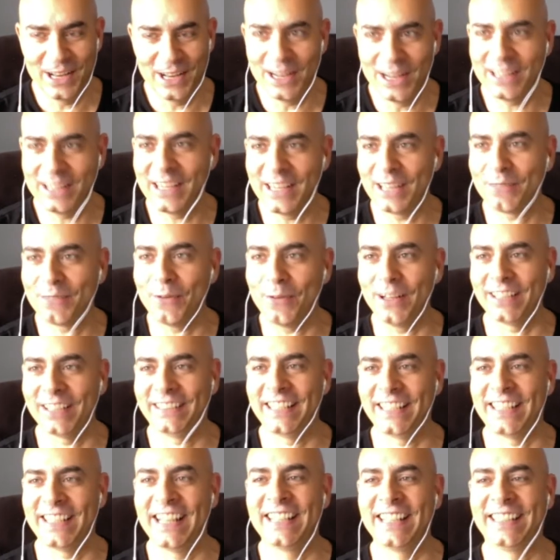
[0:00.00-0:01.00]

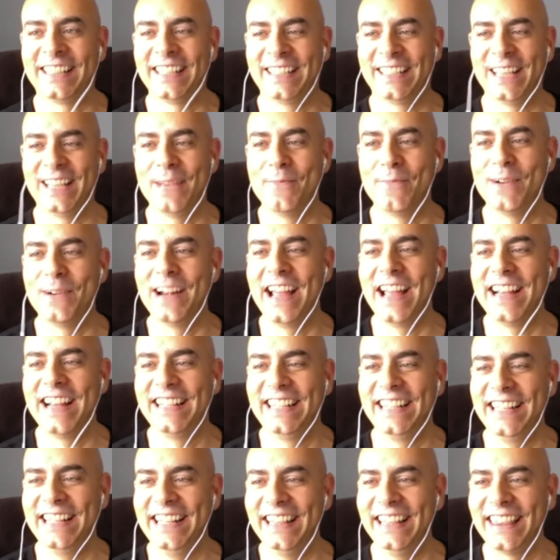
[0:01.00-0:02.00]
It's December
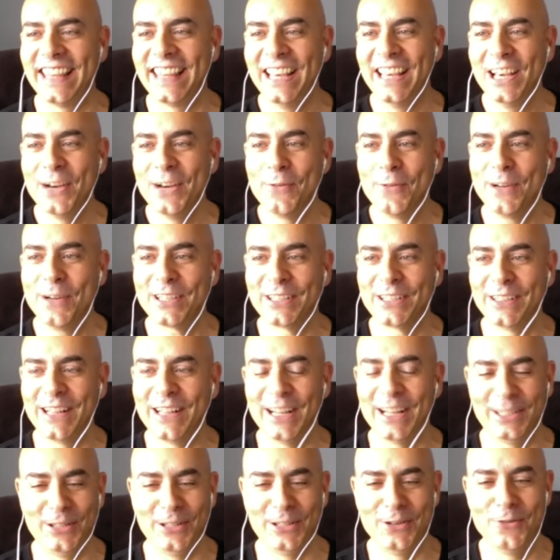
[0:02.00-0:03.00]
19th. We still
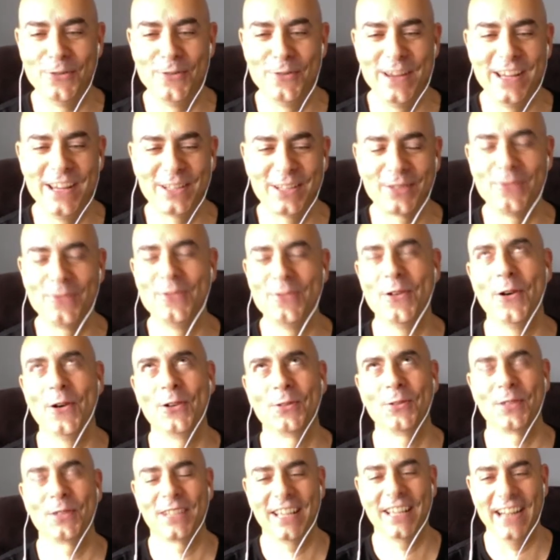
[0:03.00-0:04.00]
got 2 weeks. Who knows
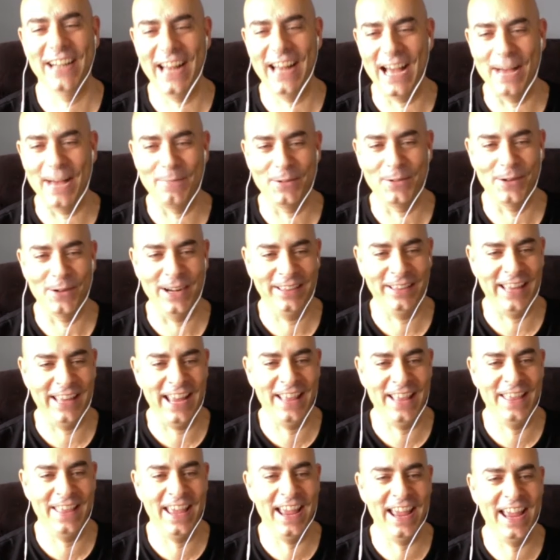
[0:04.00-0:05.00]
what's going to happen, right?
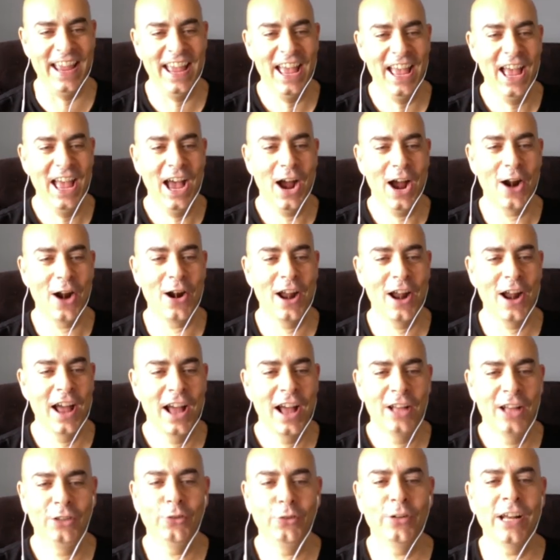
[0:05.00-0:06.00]
They are.
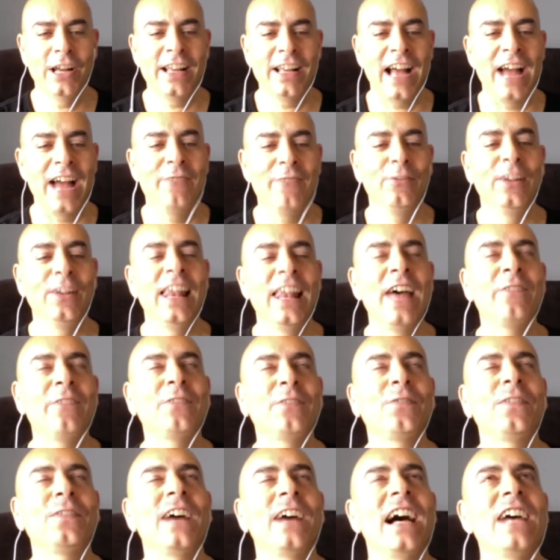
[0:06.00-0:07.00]
Dude, I've
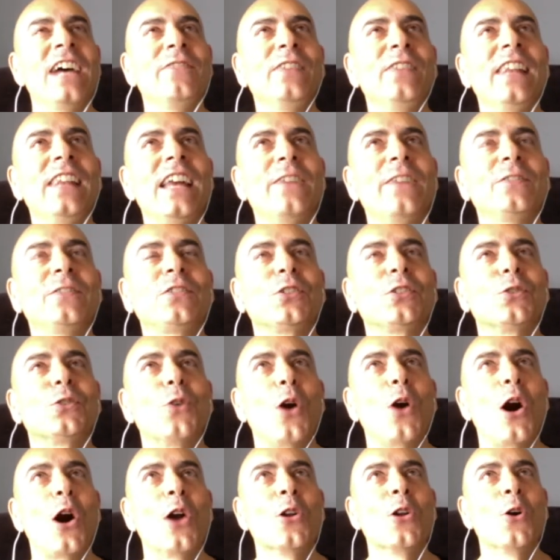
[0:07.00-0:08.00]
left
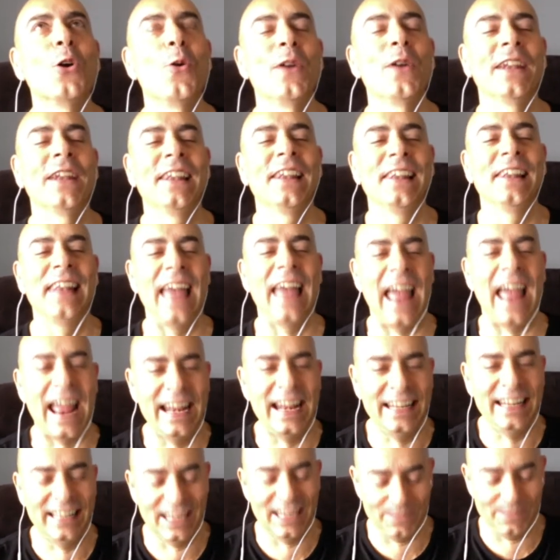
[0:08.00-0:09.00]
Toronto and
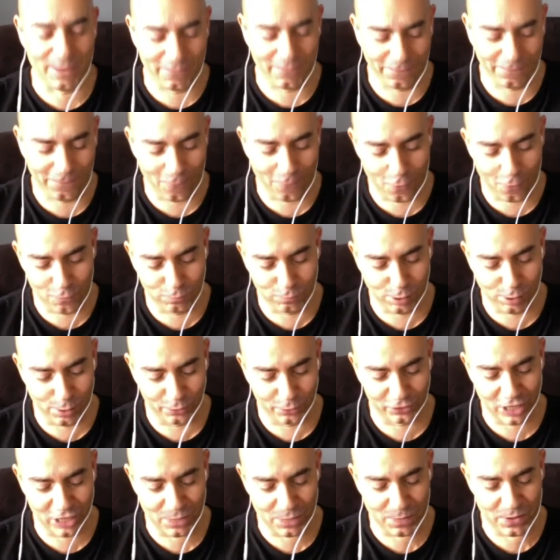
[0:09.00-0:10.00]
landed, and my phone blows
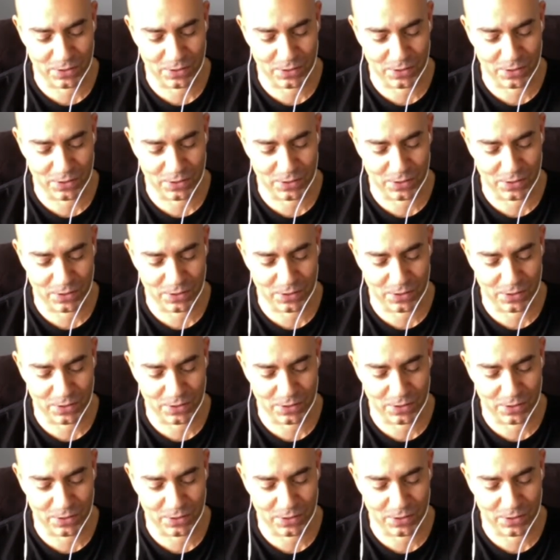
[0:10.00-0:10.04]
up with new